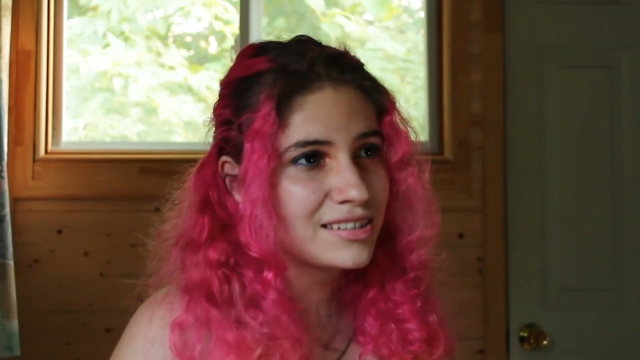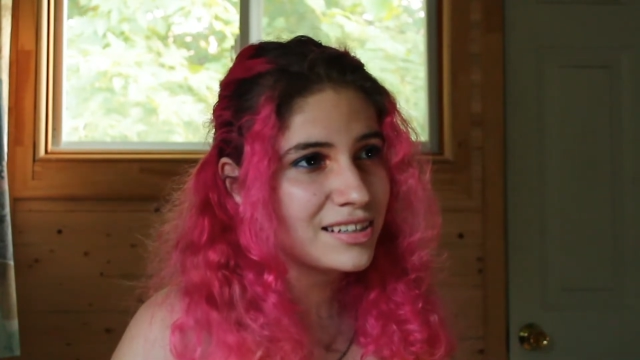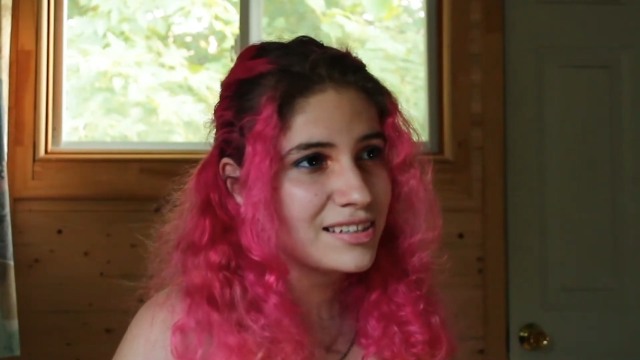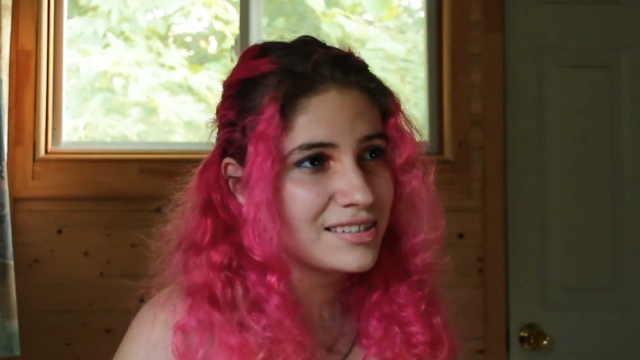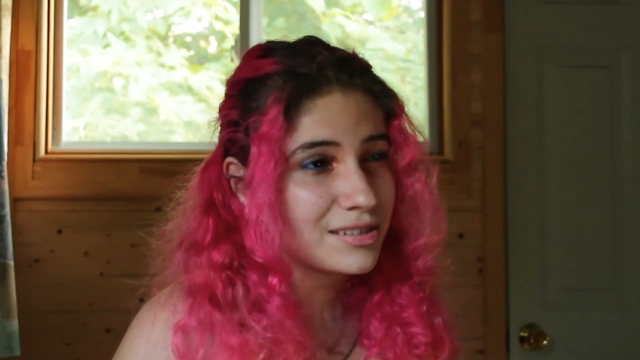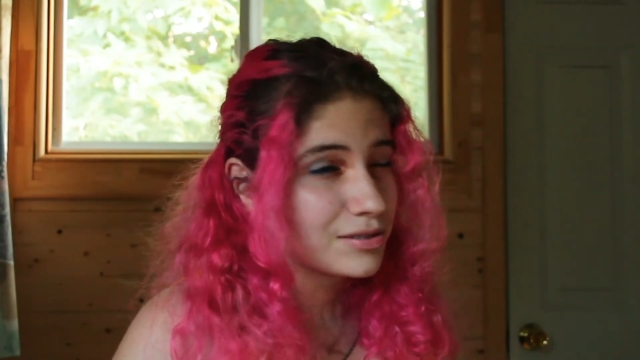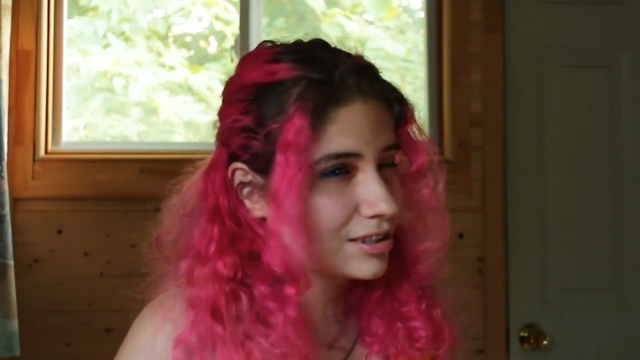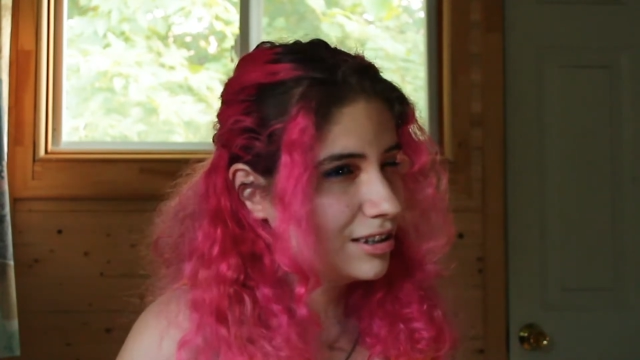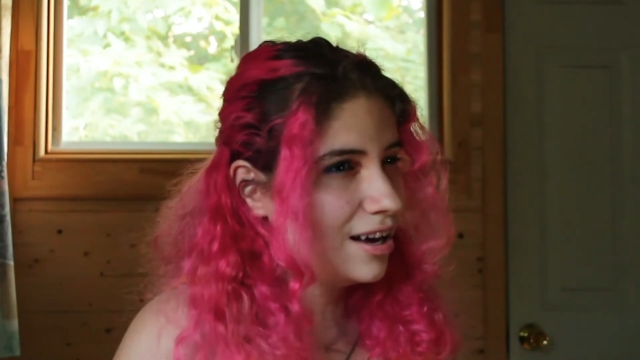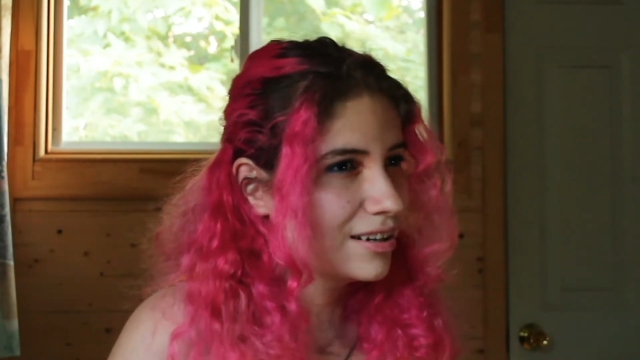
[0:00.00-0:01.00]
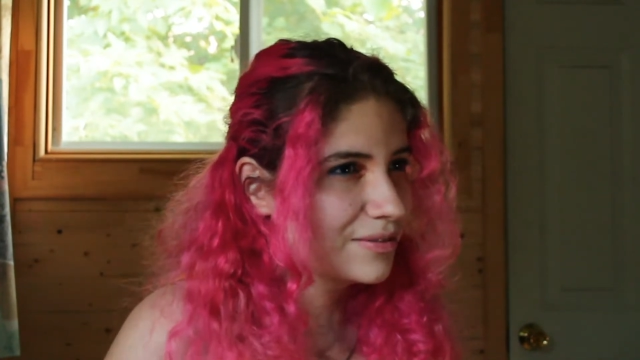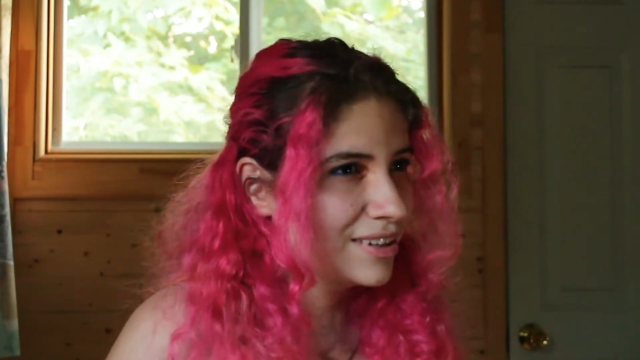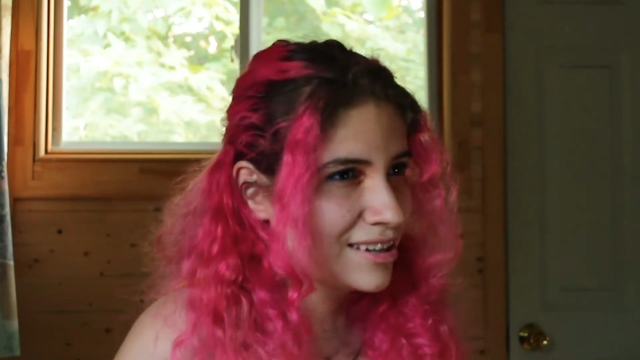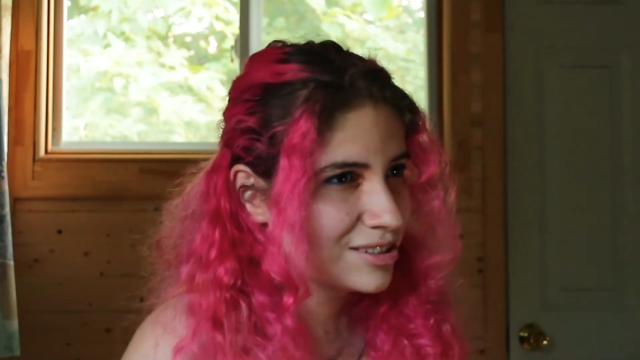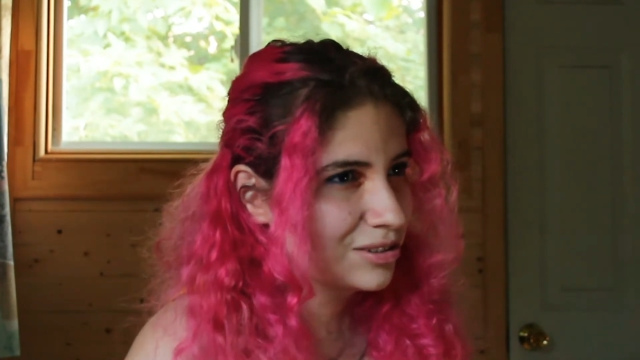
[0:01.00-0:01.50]
because there's a lot of
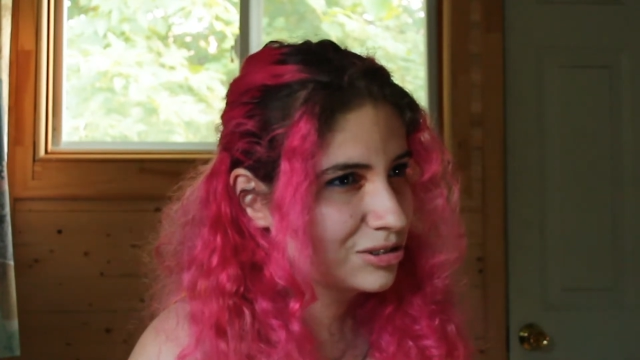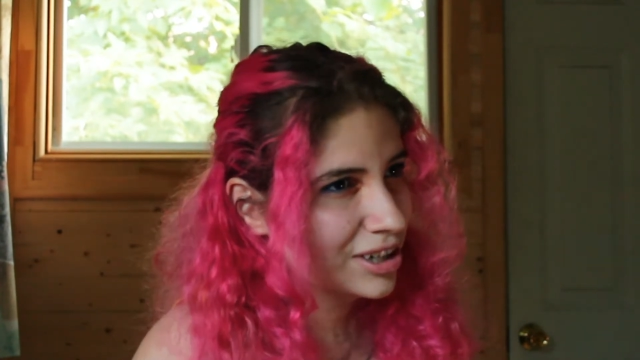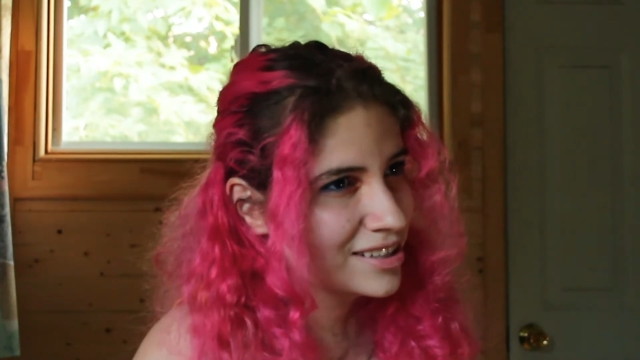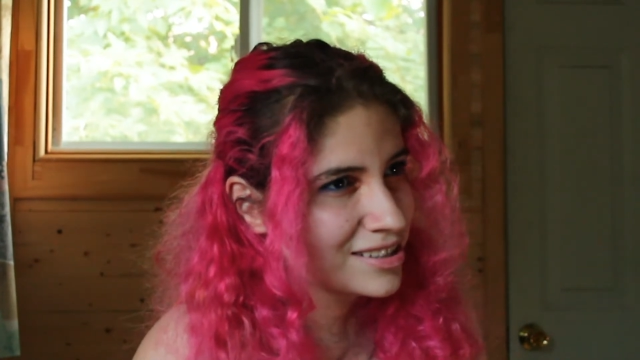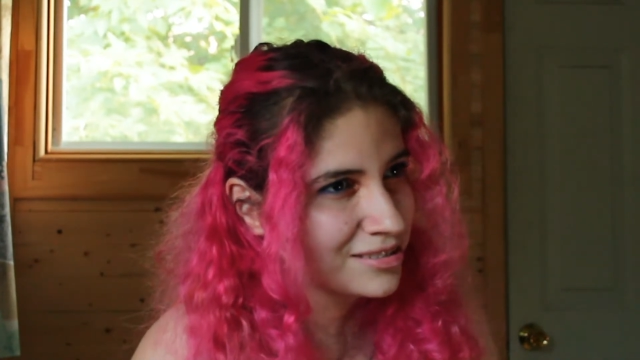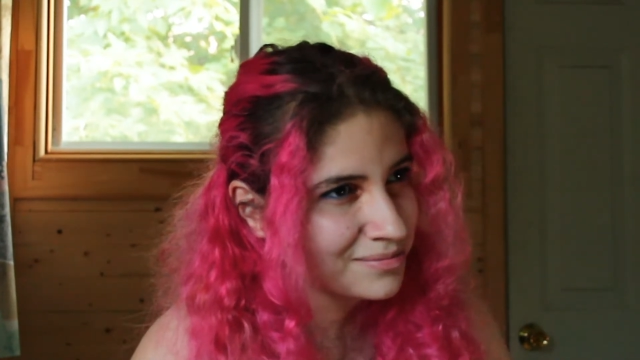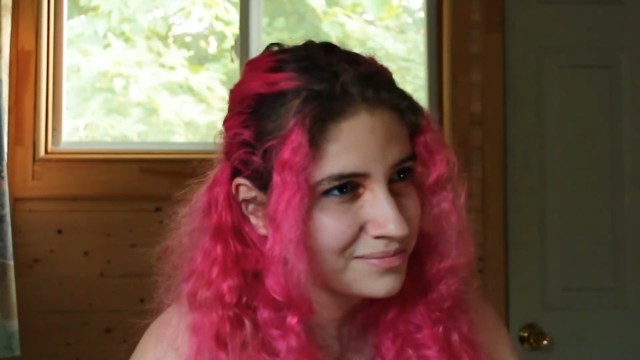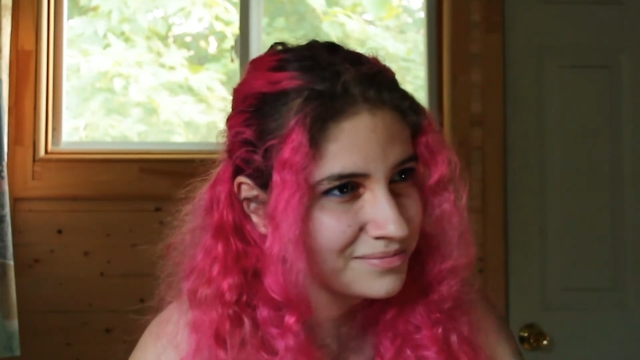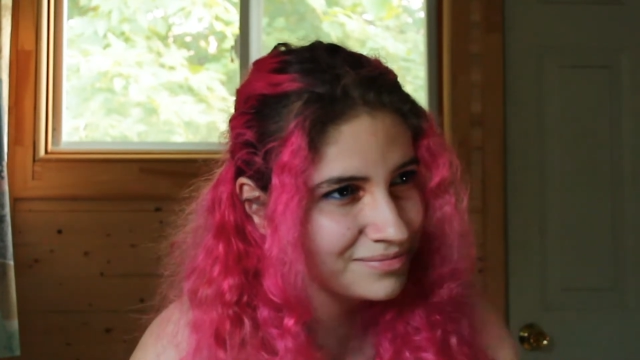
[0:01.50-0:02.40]
things on the horizon.